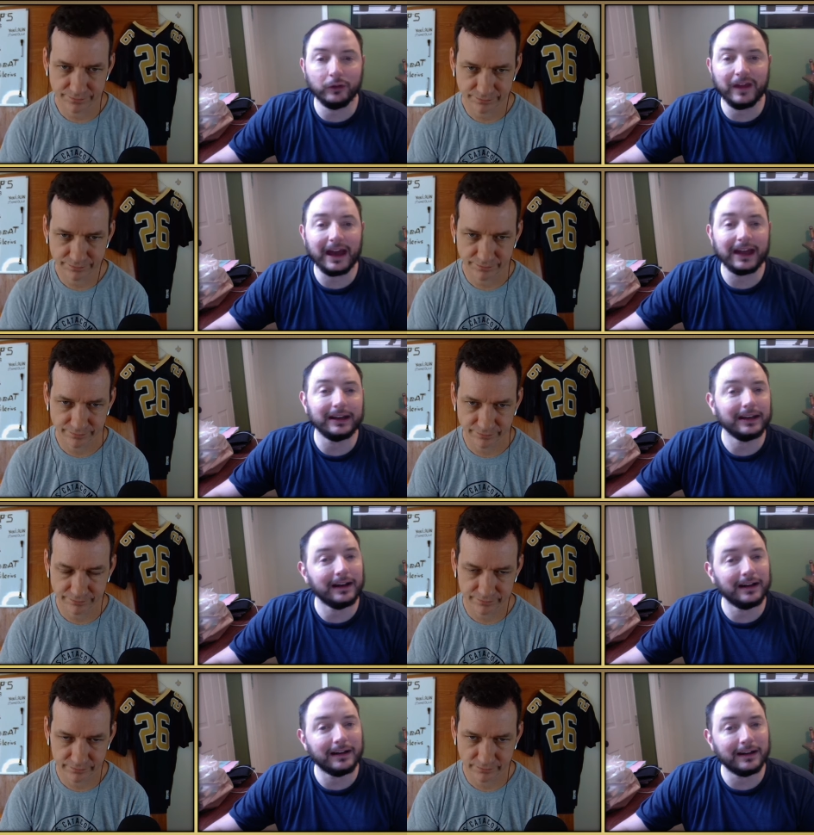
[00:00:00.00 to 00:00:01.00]
Speaker 1: that,
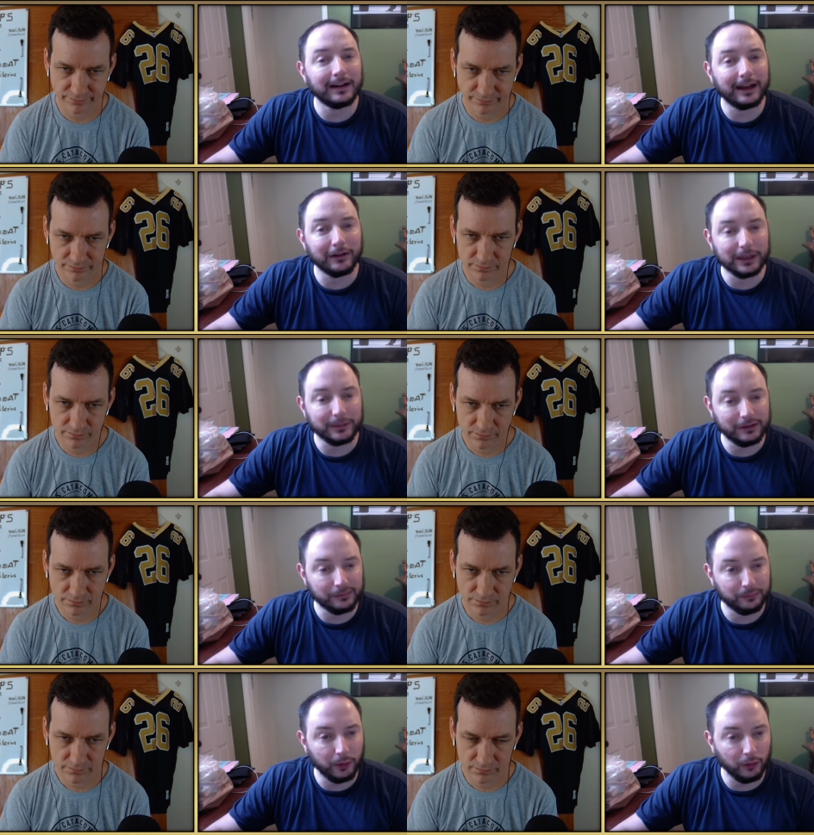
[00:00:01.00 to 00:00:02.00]
uh, hang on, let me
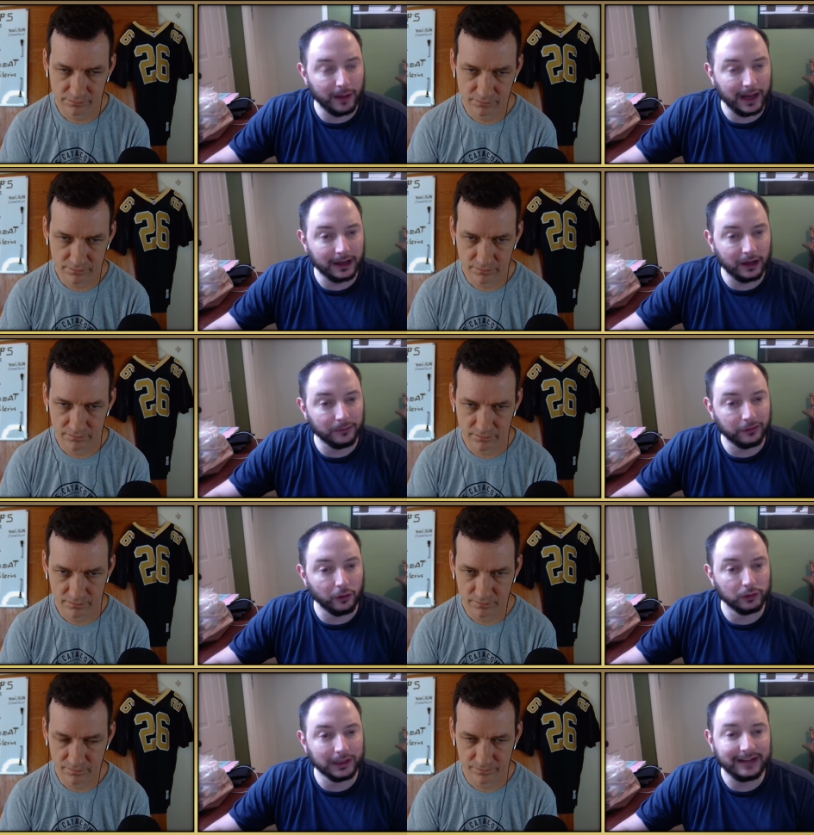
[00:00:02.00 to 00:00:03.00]
pull back up.
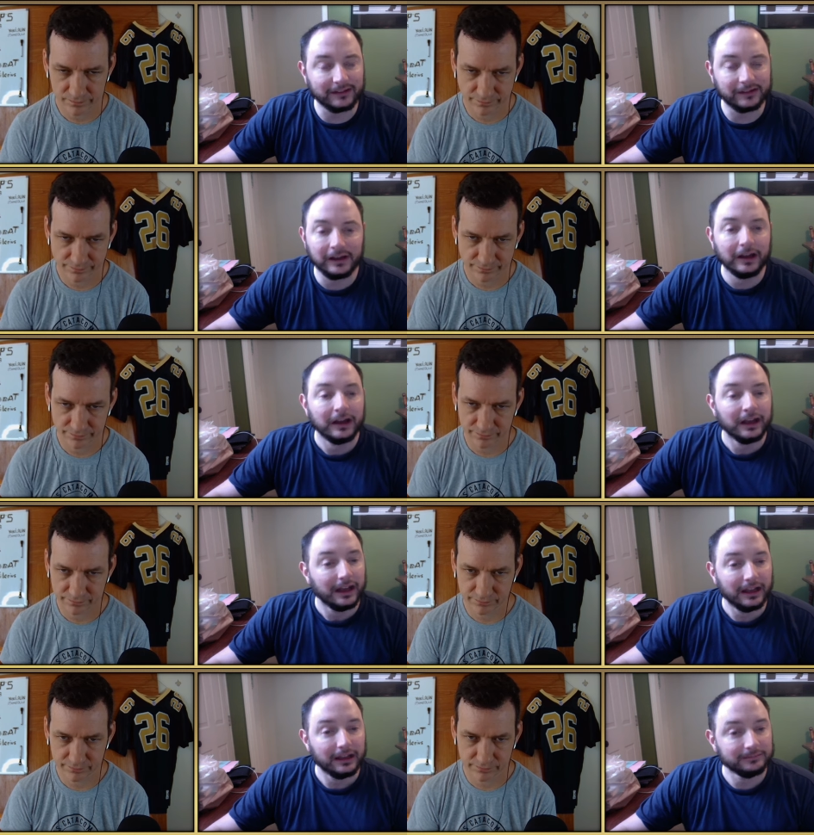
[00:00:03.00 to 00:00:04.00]
So let's.
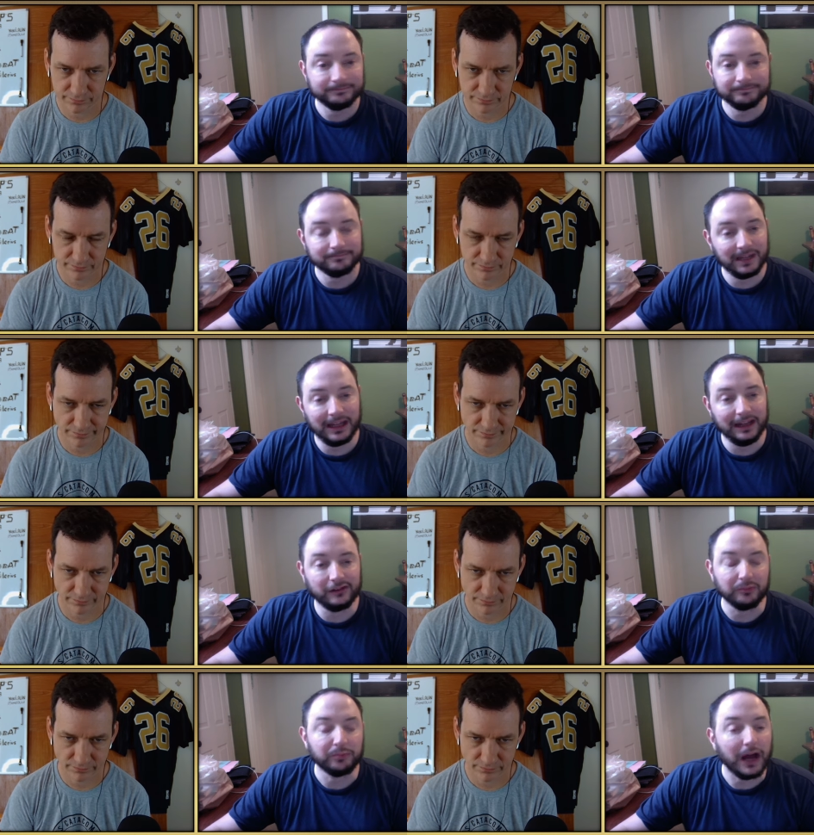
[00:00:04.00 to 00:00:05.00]

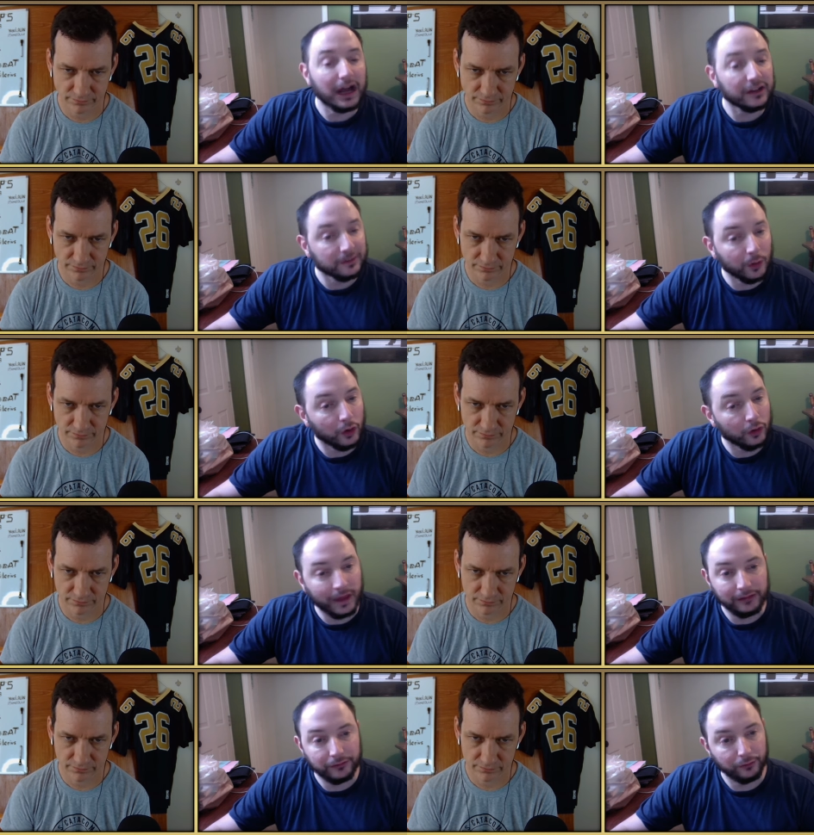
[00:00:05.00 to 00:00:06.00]
Is it possible
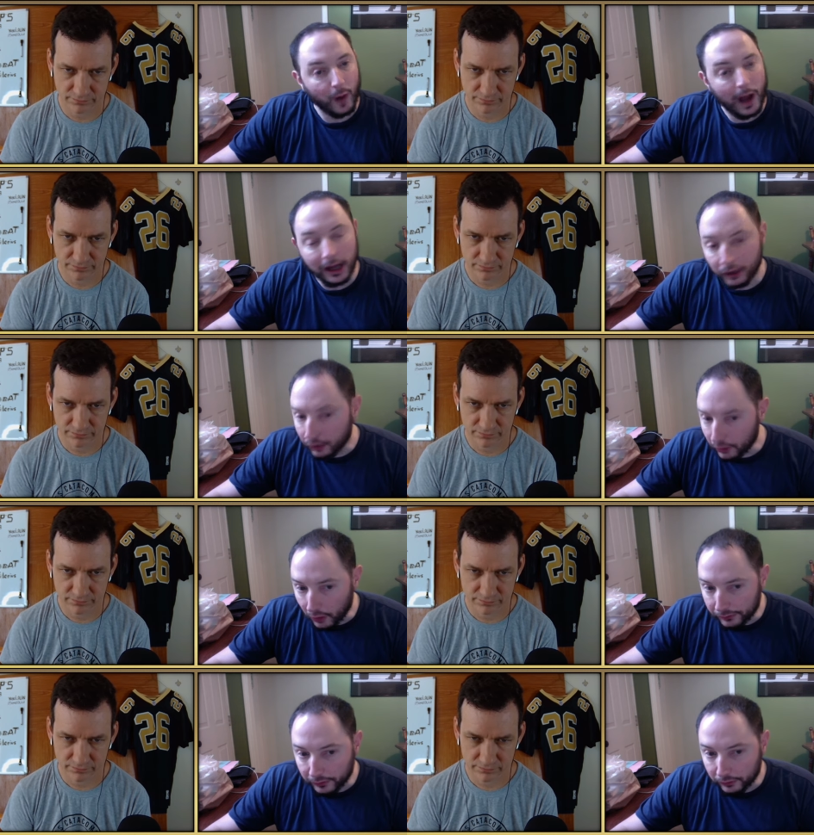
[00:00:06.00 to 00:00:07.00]
that Fuaga could
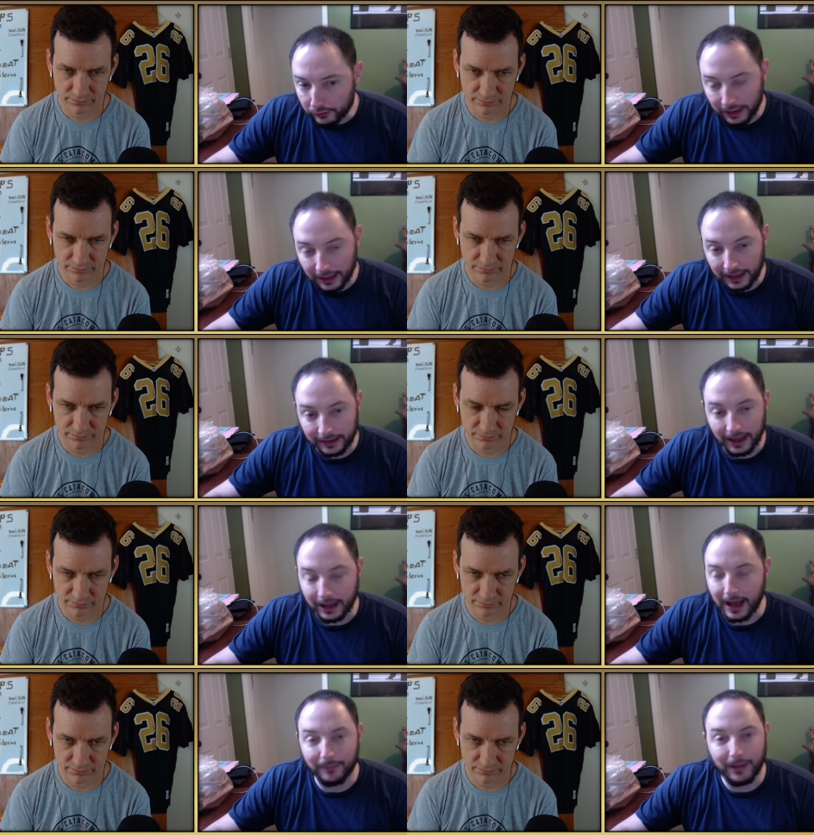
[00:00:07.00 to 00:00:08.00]
also? And
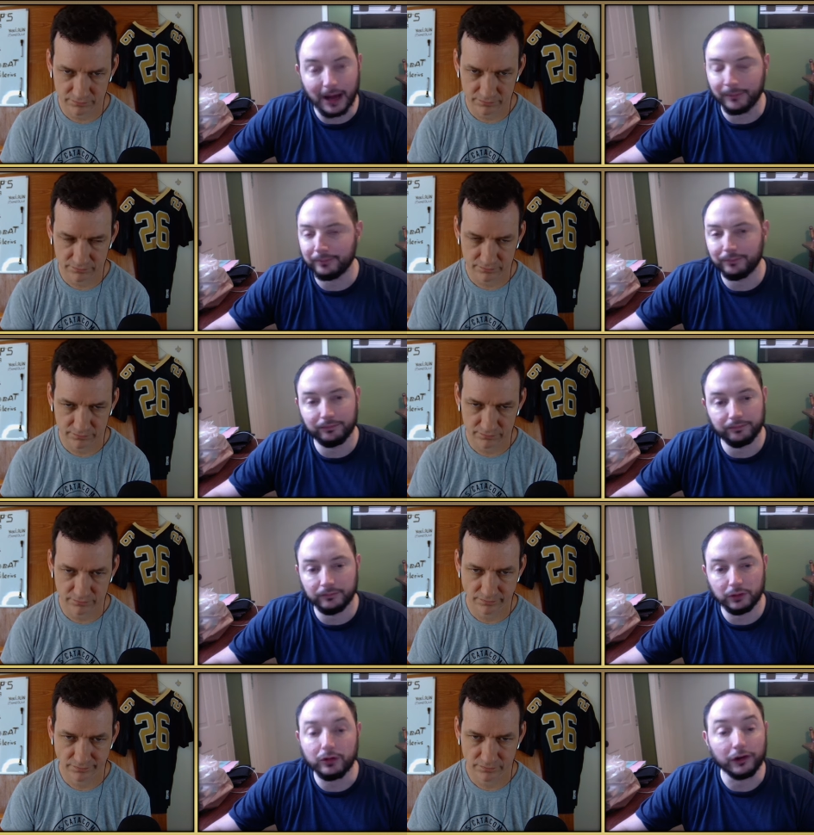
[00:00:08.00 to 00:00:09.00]
uh, I'm, I'm,
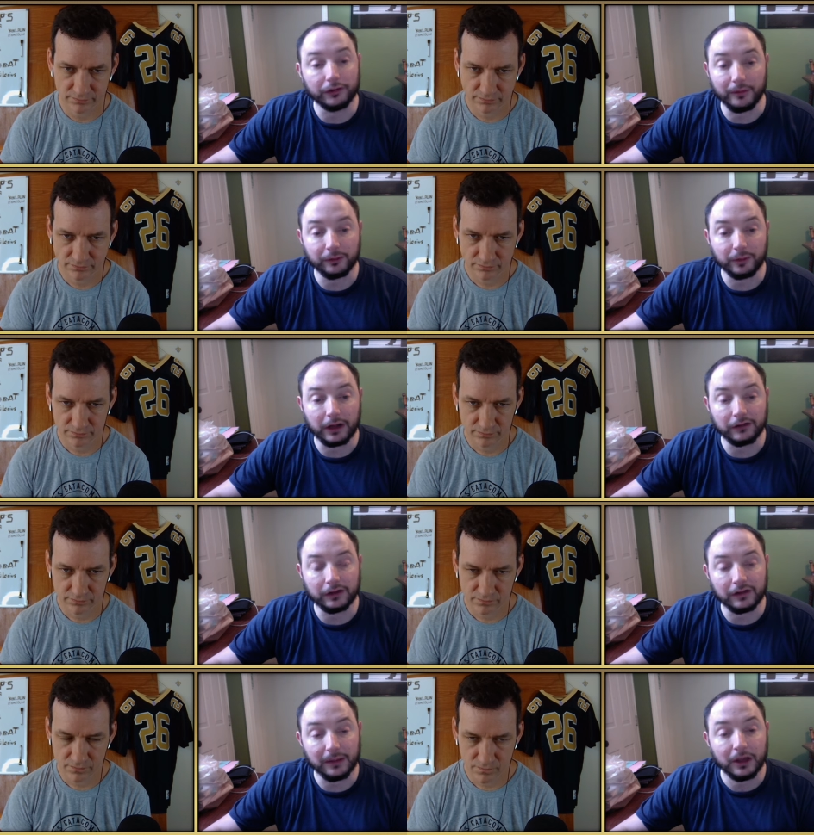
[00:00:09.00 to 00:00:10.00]
who knows if I'm mispronouncing
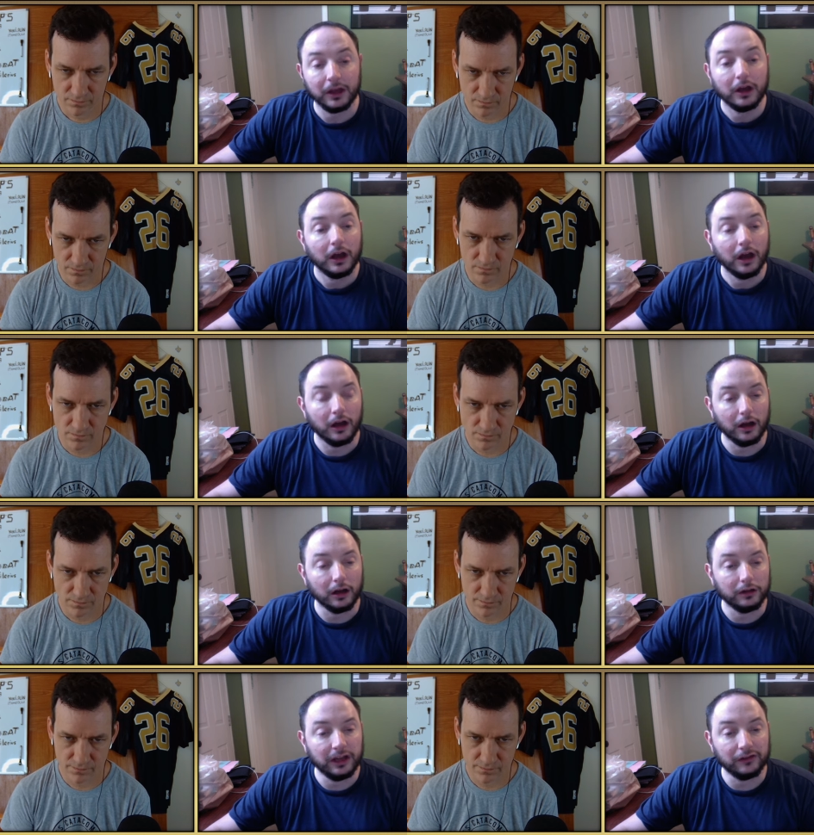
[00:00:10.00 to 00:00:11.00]
his name. Mm-hmm. Uh,
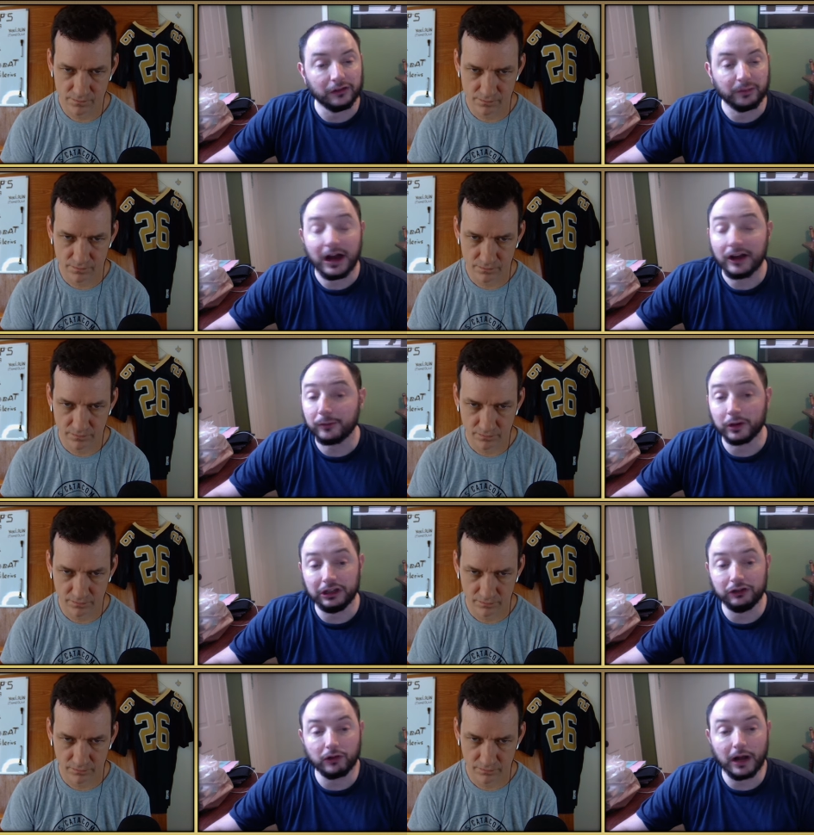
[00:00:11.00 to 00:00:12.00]
is it possible
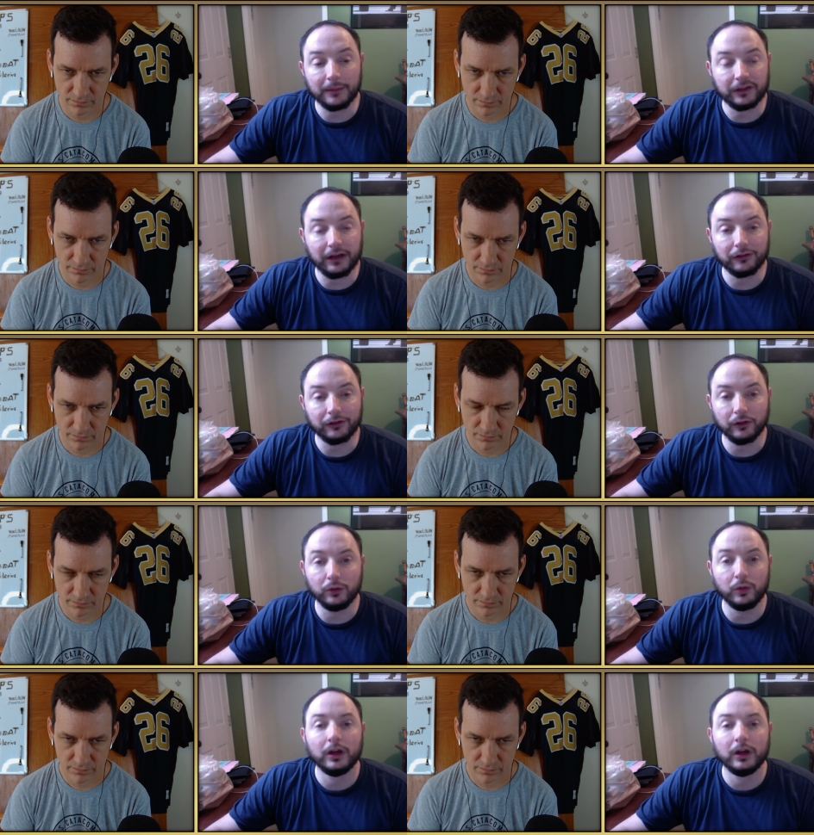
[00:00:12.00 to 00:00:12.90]
he drops down too?